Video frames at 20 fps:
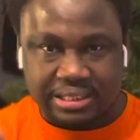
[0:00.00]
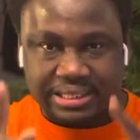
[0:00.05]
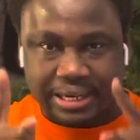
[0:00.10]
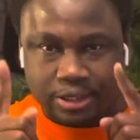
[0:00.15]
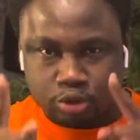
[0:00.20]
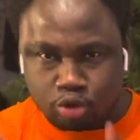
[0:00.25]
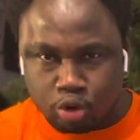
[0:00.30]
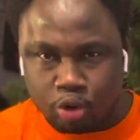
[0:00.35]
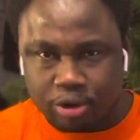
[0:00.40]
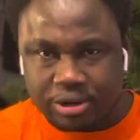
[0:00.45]
I
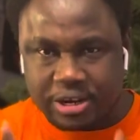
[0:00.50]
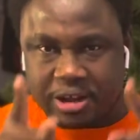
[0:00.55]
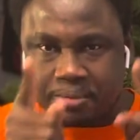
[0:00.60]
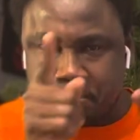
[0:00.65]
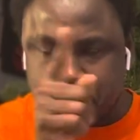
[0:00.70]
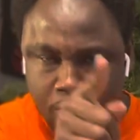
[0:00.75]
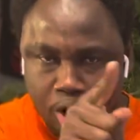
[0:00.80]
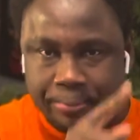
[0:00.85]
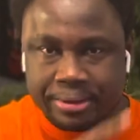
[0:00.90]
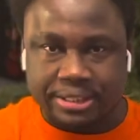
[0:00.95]
told and
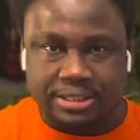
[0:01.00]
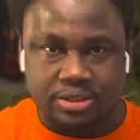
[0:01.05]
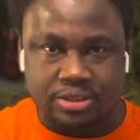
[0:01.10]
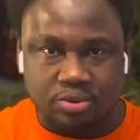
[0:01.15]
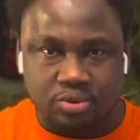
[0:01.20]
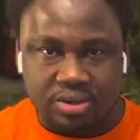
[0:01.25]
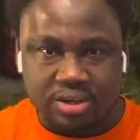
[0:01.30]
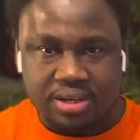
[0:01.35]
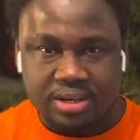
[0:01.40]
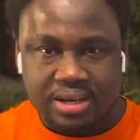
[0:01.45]
promised
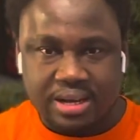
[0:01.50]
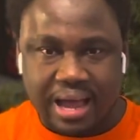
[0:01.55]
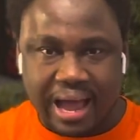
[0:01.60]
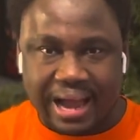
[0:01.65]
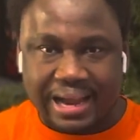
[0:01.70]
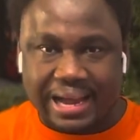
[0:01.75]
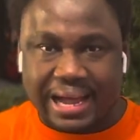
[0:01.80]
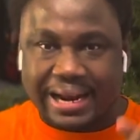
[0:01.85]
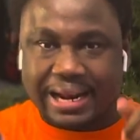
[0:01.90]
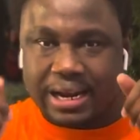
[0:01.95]
you,
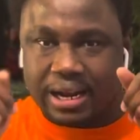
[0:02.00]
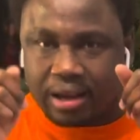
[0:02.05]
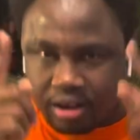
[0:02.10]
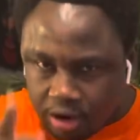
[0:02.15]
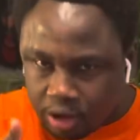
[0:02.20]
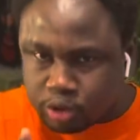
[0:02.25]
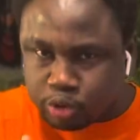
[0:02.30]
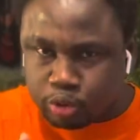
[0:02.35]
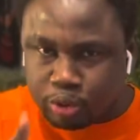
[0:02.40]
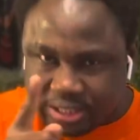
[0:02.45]
I got a
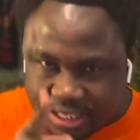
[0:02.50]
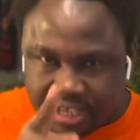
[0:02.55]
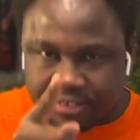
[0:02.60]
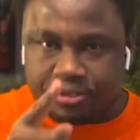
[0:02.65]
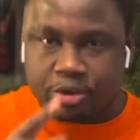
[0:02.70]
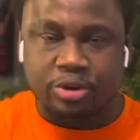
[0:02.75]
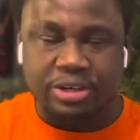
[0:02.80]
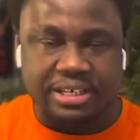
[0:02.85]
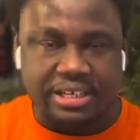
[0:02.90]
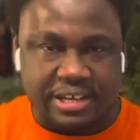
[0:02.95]
lot to give
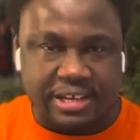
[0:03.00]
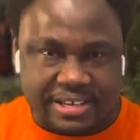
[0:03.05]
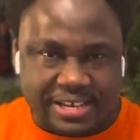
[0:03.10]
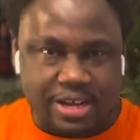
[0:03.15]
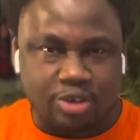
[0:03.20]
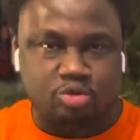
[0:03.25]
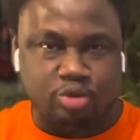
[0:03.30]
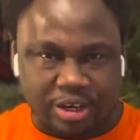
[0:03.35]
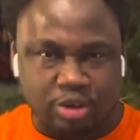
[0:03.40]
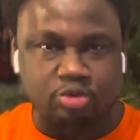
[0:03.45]
you in the year
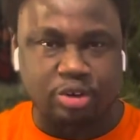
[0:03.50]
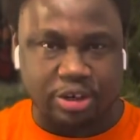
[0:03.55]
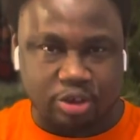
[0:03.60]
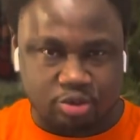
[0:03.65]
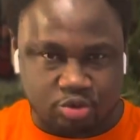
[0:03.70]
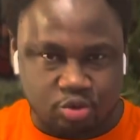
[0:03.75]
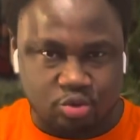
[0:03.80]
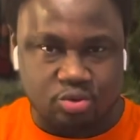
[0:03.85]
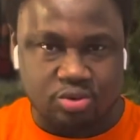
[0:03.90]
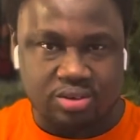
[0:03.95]

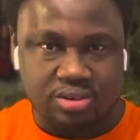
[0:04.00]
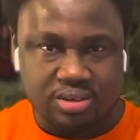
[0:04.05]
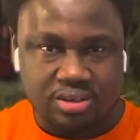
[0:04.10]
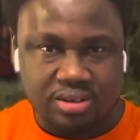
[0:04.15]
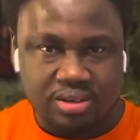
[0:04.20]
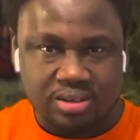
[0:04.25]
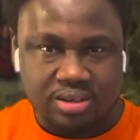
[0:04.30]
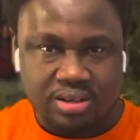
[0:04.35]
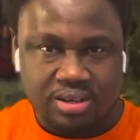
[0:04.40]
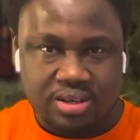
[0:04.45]
2022.
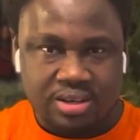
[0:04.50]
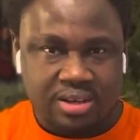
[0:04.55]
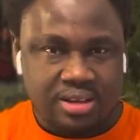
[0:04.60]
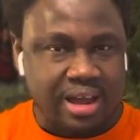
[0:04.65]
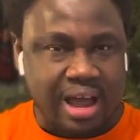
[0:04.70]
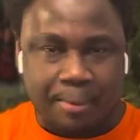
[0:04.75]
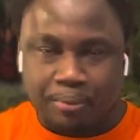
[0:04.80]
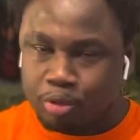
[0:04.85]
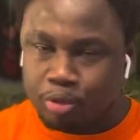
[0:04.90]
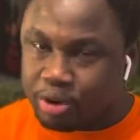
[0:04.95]

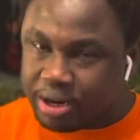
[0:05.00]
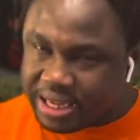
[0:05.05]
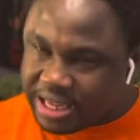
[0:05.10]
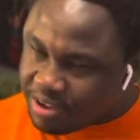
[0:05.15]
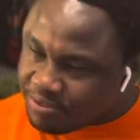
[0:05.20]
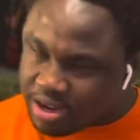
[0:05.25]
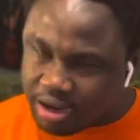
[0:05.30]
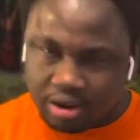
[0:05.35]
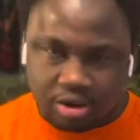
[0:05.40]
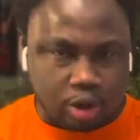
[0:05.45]
I'm going to
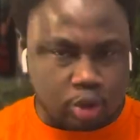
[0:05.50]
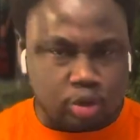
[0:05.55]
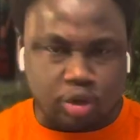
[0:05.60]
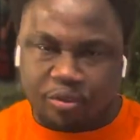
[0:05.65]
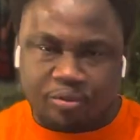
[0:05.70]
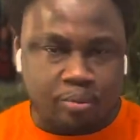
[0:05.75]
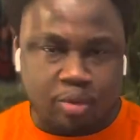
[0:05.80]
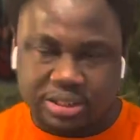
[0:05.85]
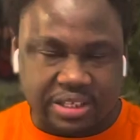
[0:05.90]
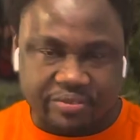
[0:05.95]
give you a lot
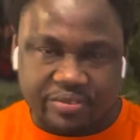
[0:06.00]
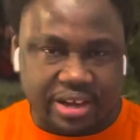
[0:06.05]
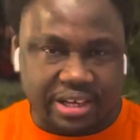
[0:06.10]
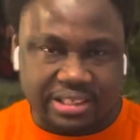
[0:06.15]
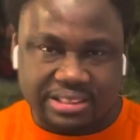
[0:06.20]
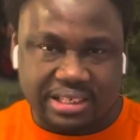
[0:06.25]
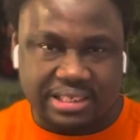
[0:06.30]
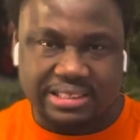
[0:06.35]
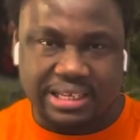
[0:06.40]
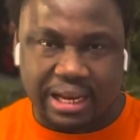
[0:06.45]
of
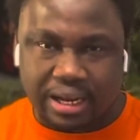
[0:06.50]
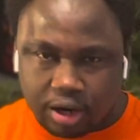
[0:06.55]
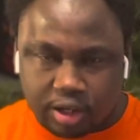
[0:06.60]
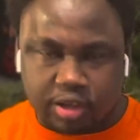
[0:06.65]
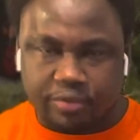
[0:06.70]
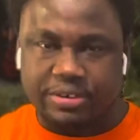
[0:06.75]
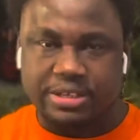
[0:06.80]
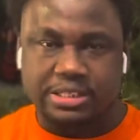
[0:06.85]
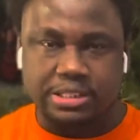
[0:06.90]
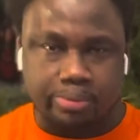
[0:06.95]
motivations, a lot
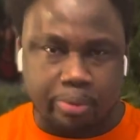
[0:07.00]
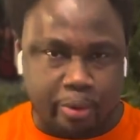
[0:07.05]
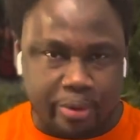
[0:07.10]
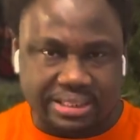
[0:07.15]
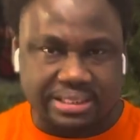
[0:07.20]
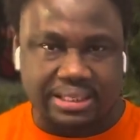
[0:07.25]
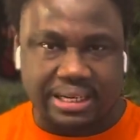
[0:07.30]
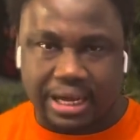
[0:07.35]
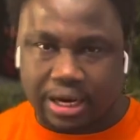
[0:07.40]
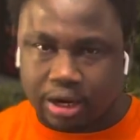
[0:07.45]
of
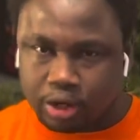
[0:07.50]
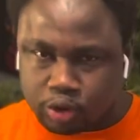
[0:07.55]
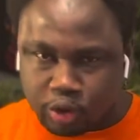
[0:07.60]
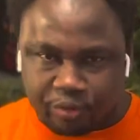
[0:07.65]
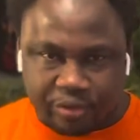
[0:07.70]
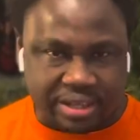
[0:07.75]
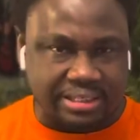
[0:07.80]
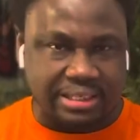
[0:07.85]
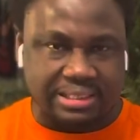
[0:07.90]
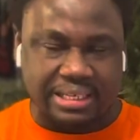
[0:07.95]
inspiration, a lot
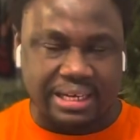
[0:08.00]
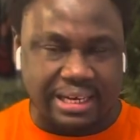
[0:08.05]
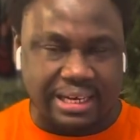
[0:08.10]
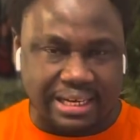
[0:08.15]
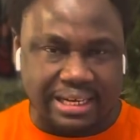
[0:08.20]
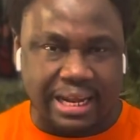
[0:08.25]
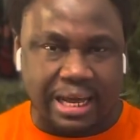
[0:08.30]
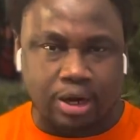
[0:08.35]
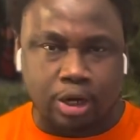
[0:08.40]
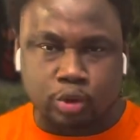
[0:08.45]
of
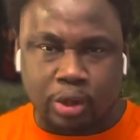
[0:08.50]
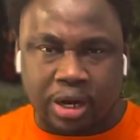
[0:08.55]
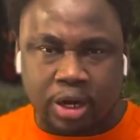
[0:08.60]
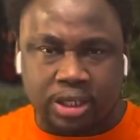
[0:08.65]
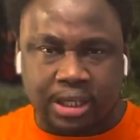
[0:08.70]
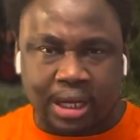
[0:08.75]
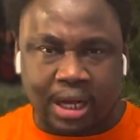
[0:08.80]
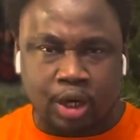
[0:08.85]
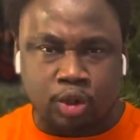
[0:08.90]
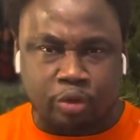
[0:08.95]
entertaining, a lot, a
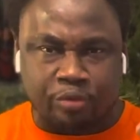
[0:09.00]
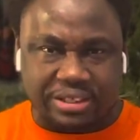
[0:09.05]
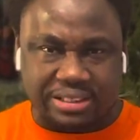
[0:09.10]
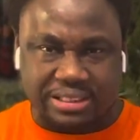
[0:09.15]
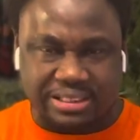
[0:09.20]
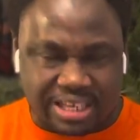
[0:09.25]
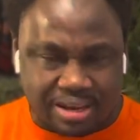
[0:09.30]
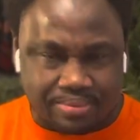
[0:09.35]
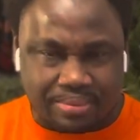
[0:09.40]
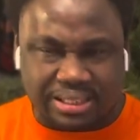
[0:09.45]
lot, a lot of
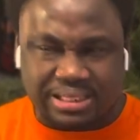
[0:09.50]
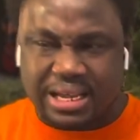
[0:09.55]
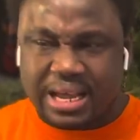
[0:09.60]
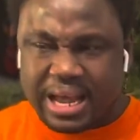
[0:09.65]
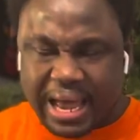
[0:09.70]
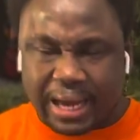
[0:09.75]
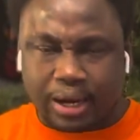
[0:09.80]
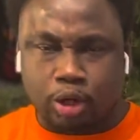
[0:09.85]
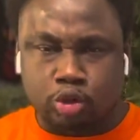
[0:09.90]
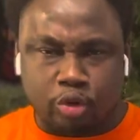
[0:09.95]
entertainment,
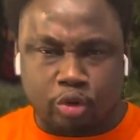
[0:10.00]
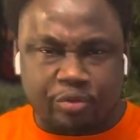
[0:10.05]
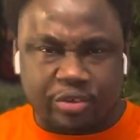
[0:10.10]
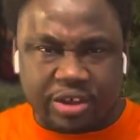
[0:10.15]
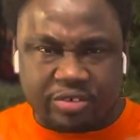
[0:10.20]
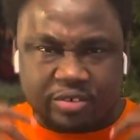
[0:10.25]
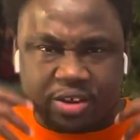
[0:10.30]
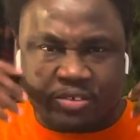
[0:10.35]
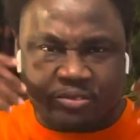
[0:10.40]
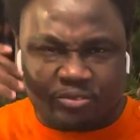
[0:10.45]
a lot of
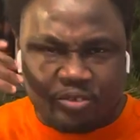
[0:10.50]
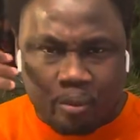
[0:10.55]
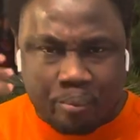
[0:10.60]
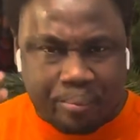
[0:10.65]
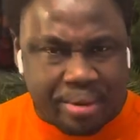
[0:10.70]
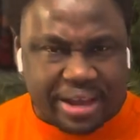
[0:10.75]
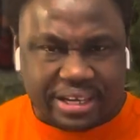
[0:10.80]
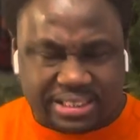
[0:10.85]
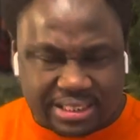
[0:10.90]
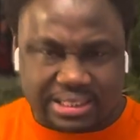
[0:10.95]

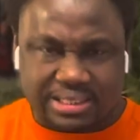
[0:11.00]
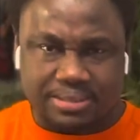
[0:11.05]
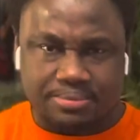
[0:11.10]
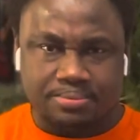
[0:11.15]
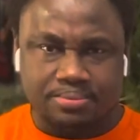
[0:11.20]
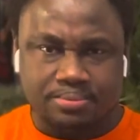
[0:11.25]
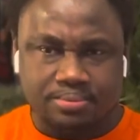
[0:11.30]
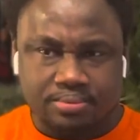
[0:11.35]
informations